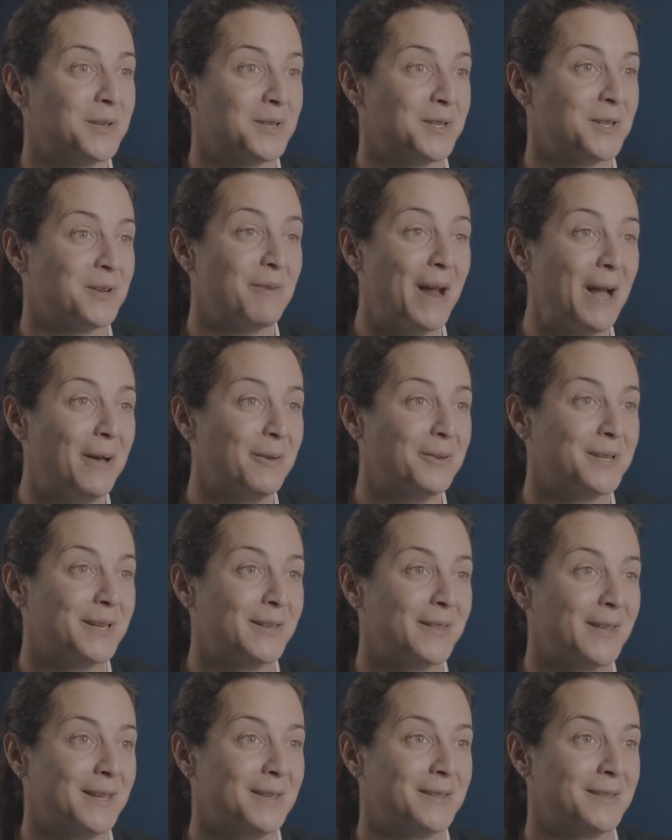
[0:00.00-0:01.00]
surrounding
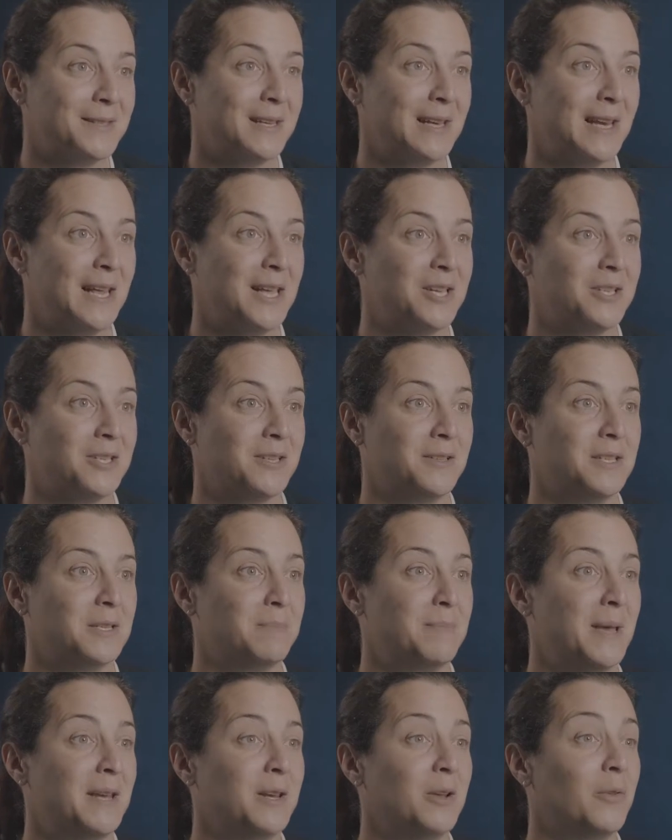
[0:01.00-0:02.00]
the installation,
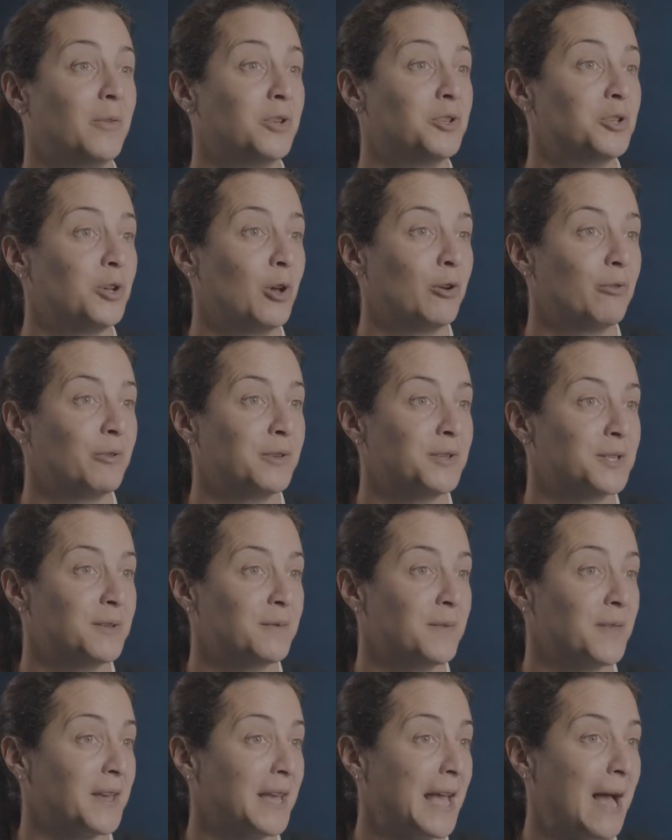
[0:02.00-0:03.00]
depending on the tolerance of
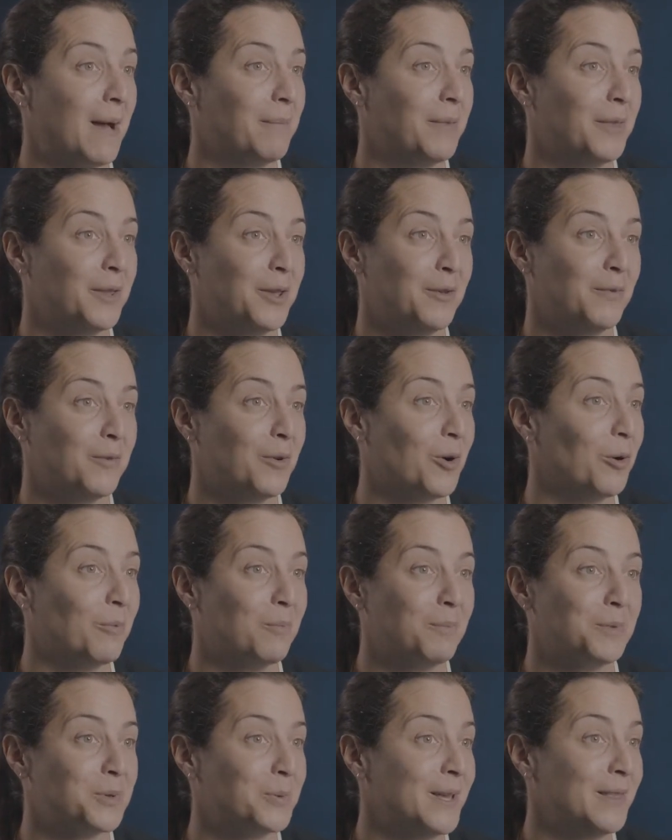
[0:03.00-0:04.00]
the gap that you've got
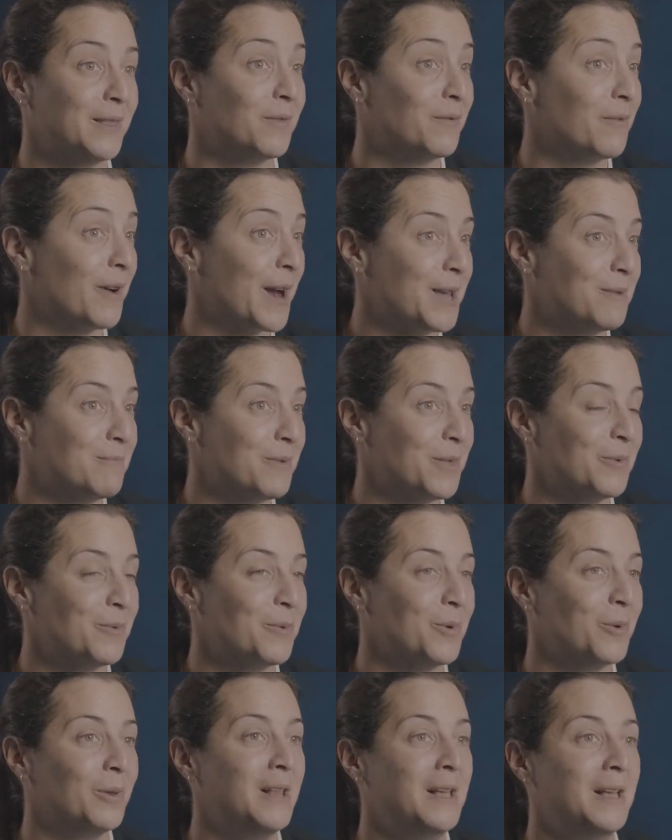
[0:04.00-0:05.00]
between the frame and the
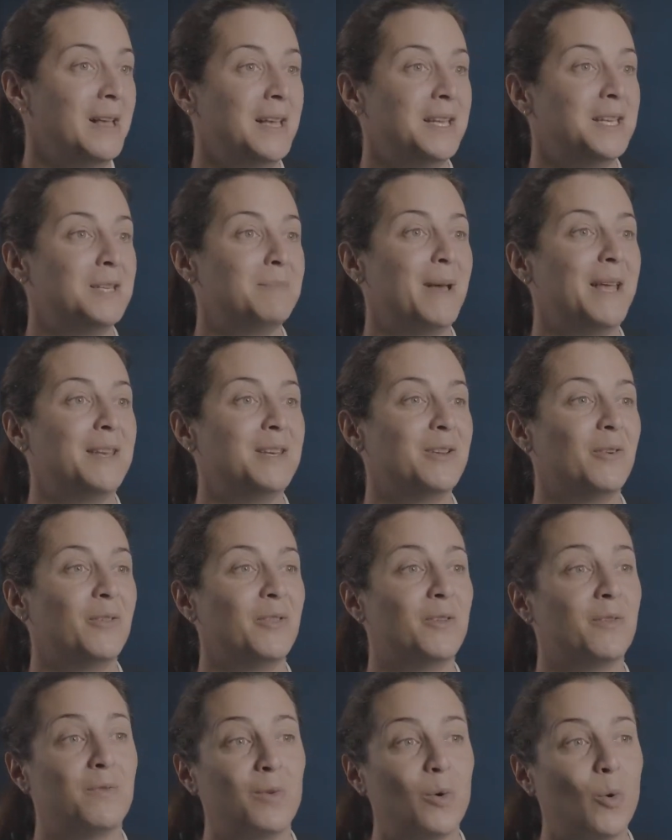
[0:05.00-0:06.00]
wall, depending on
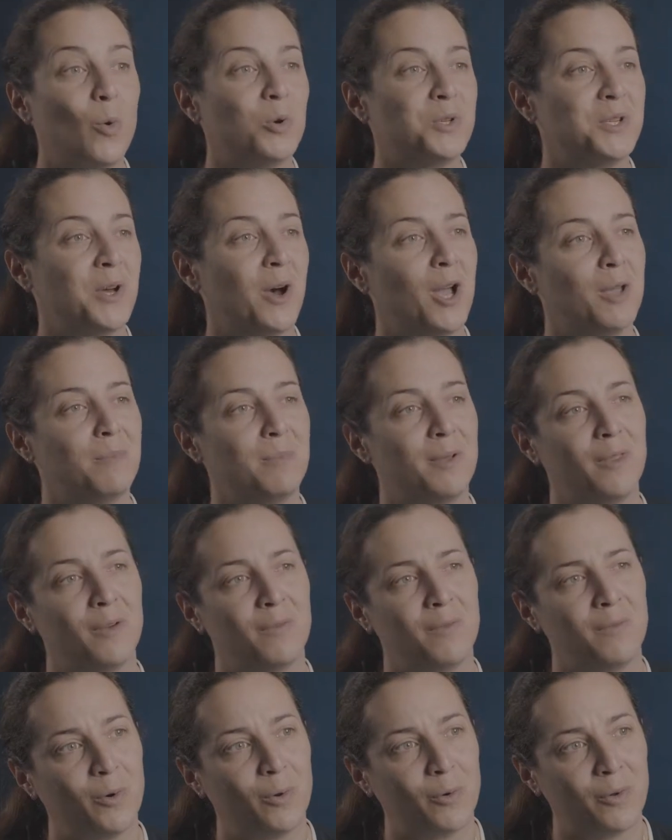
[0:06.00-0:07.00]
the floor type and the
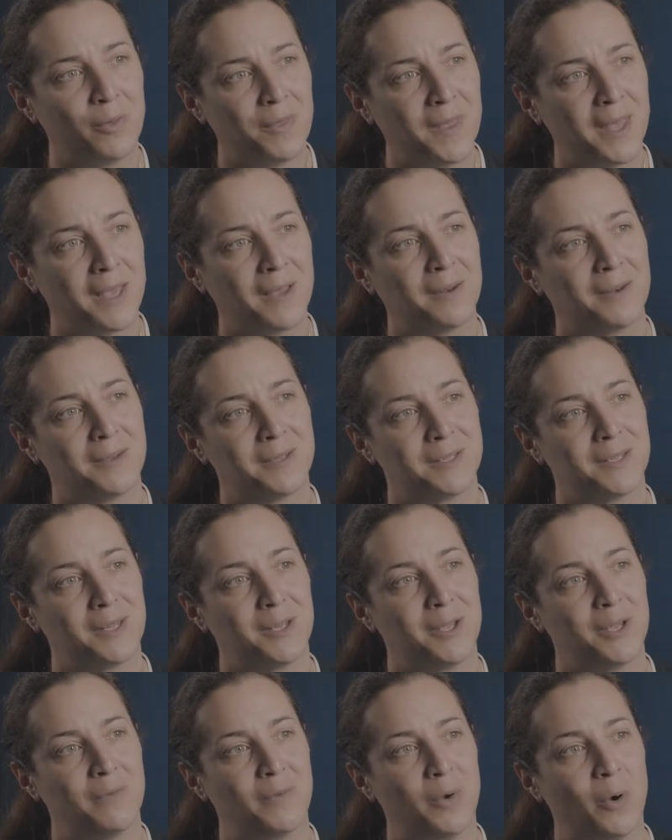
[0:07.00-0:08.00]
floor thickness that
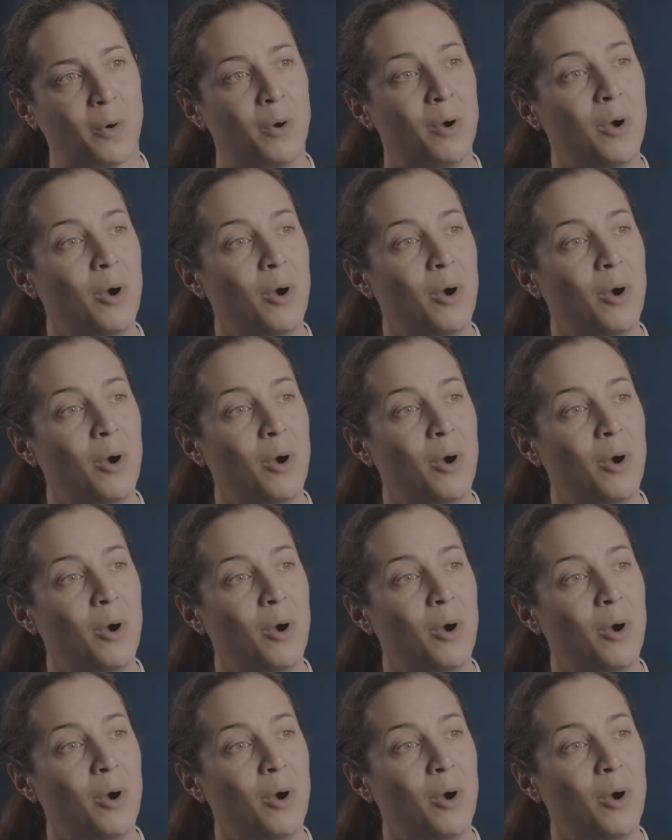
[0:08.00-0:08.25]
you've got.